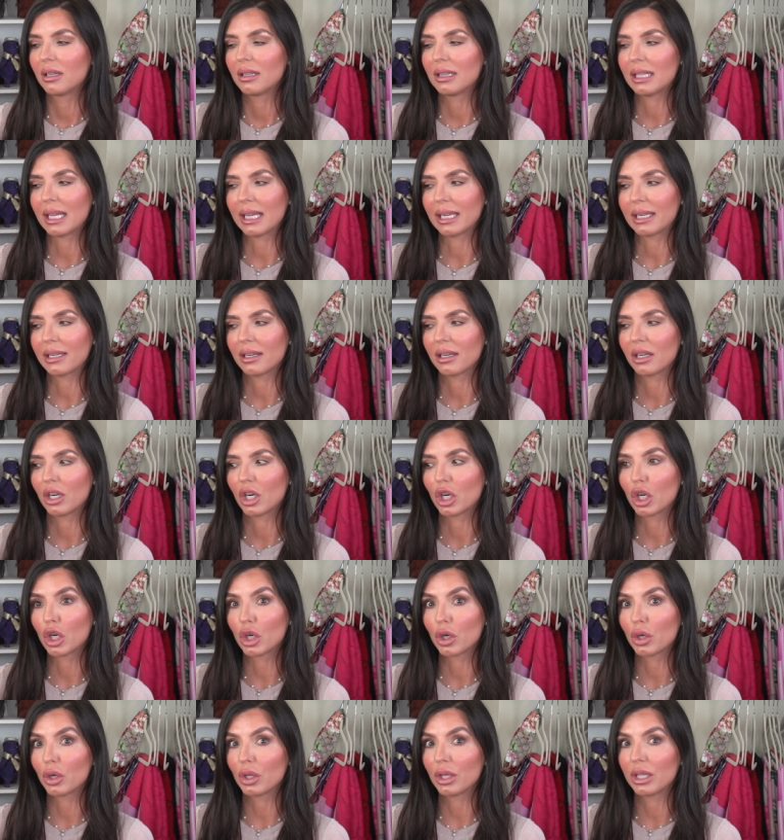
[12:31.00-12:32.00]
like
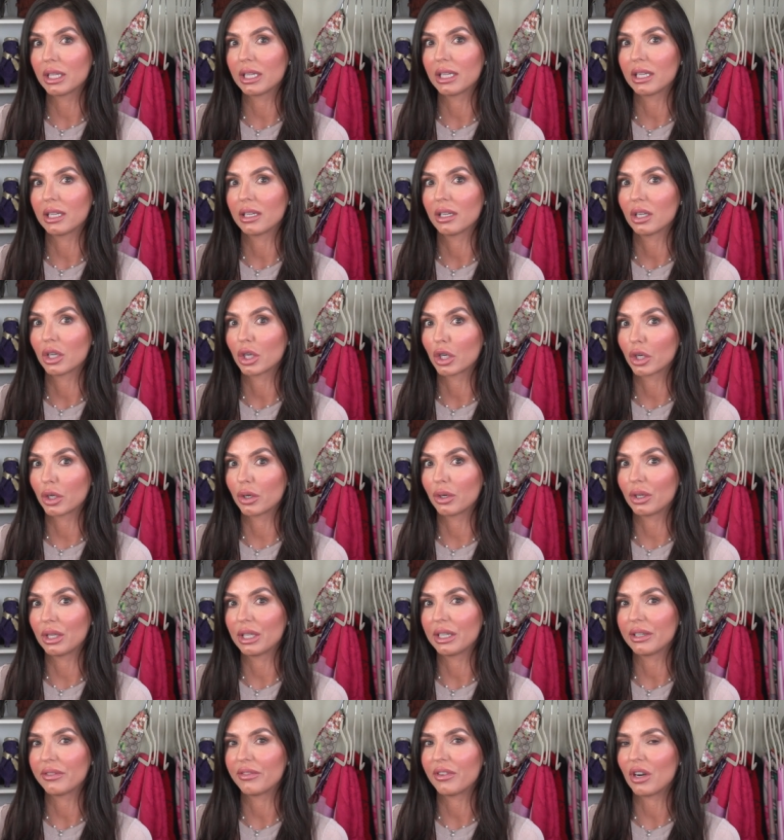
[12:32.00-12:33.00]
early,
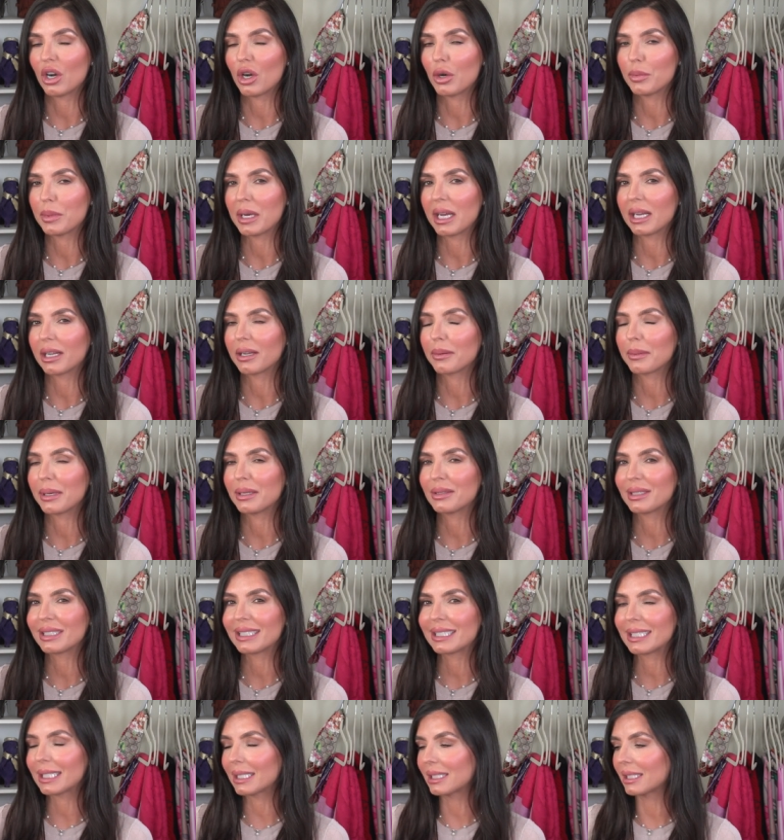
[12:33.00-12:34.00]
early fall bag.
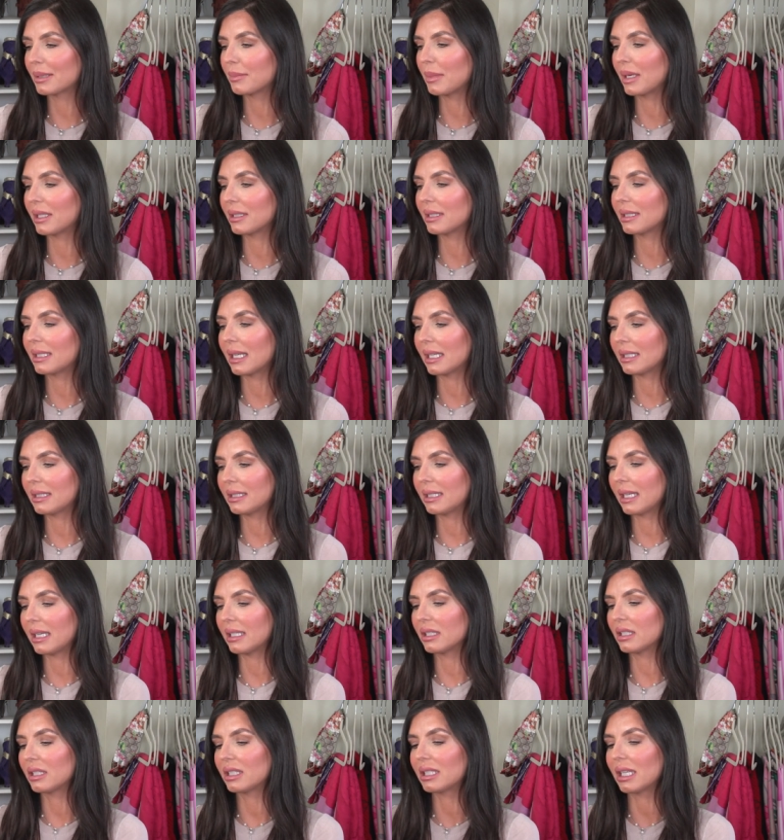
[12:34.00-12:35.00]
About six months, that's
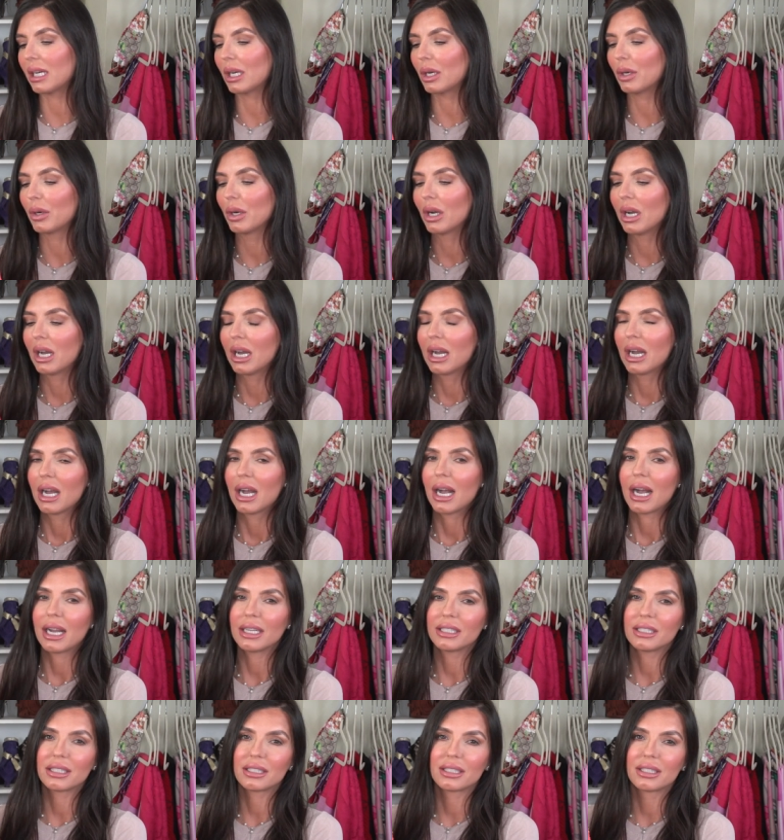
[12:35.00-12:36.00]
it. So
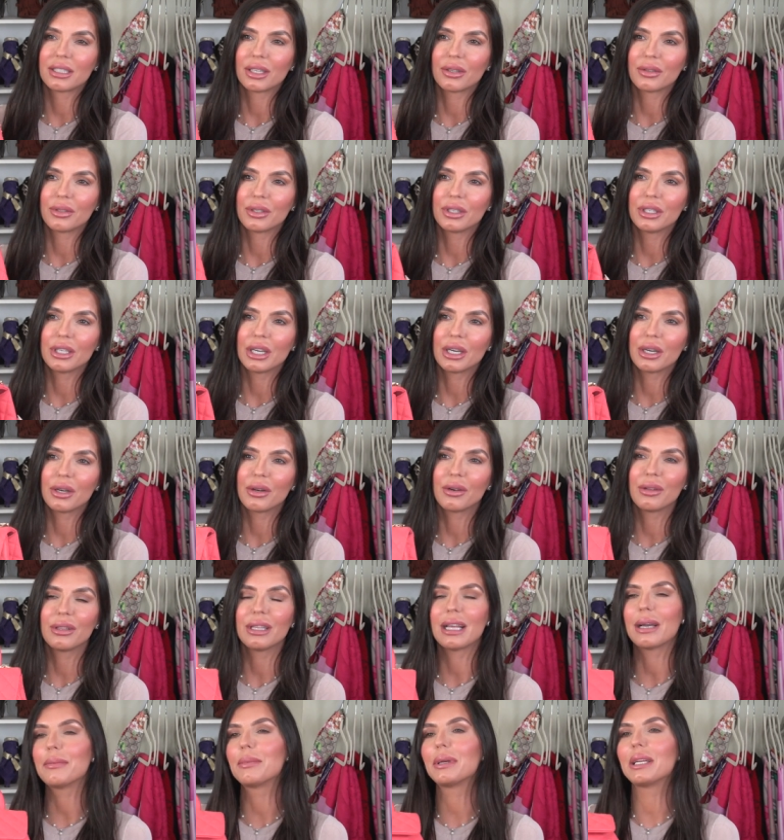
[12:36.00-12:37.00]
I just don't know.
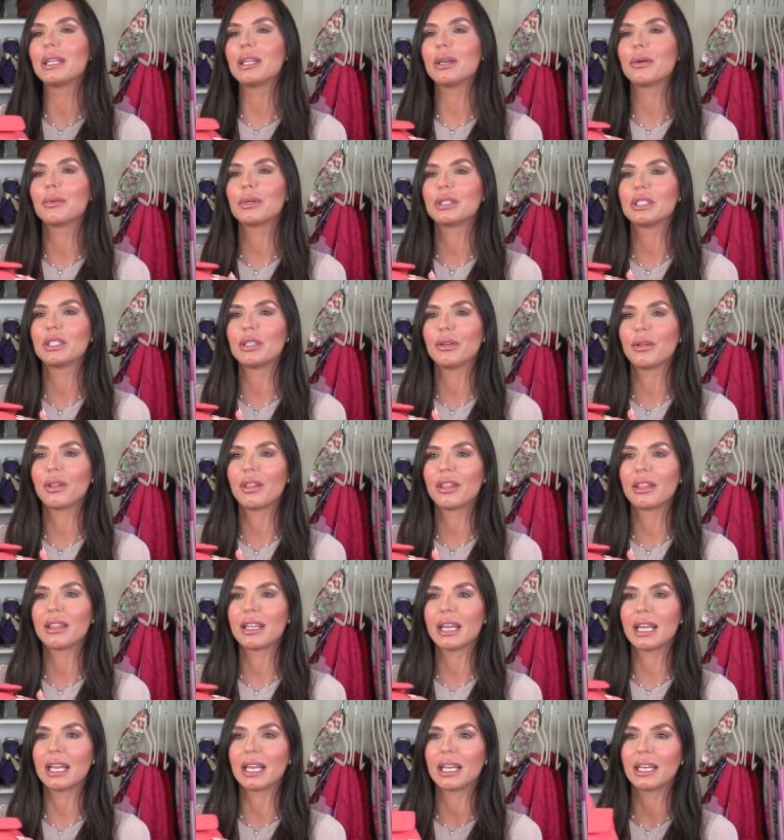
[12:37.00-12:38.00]
Let me know what you
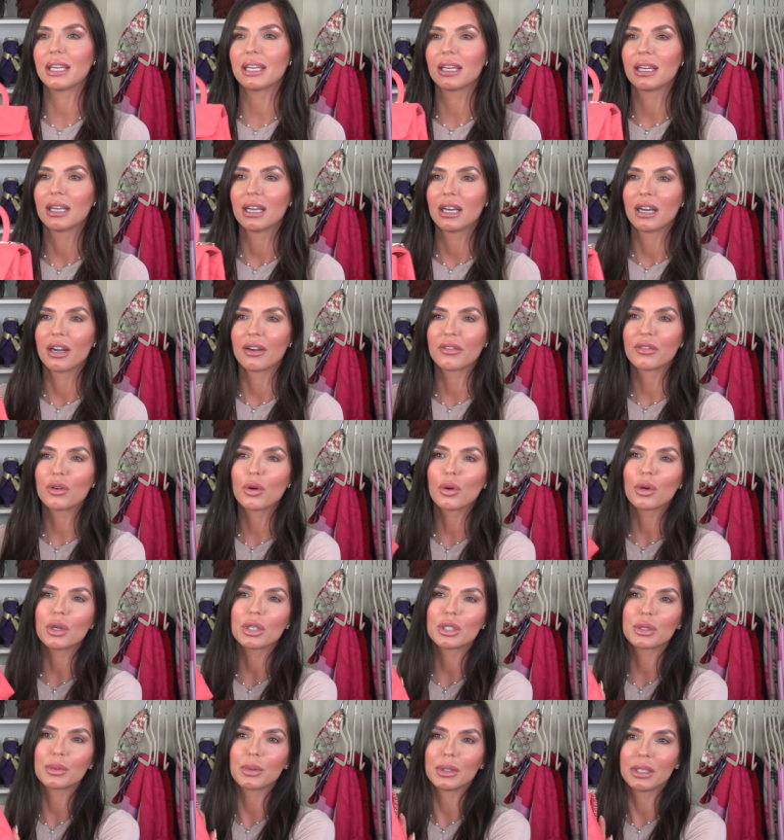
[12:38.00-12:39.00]
think. Of
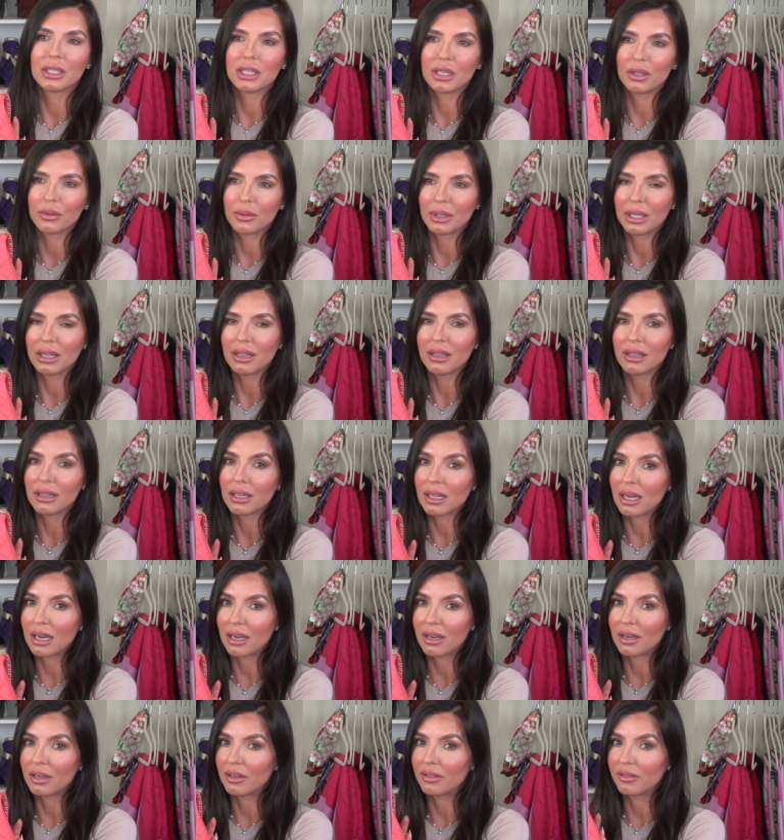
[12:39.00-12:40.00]
course, we know we
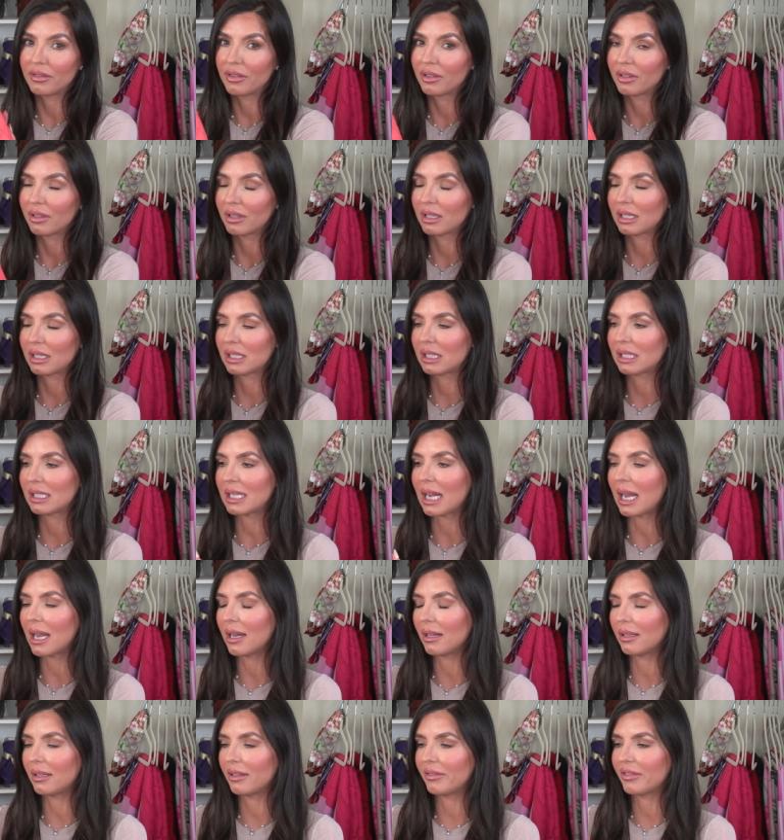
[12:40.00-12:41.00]
love the
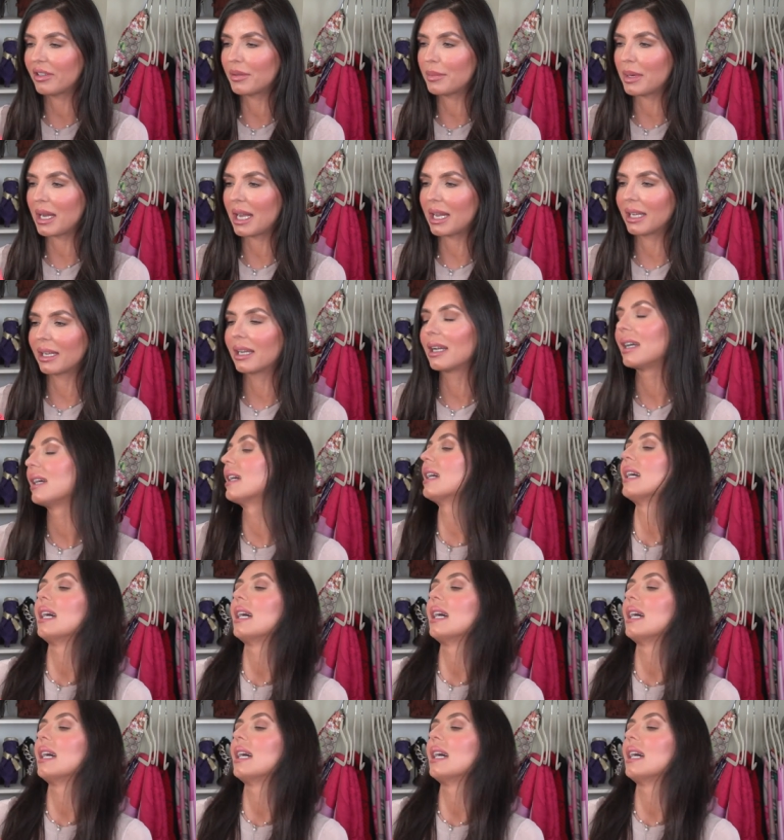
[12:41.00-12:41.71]
style of the bag,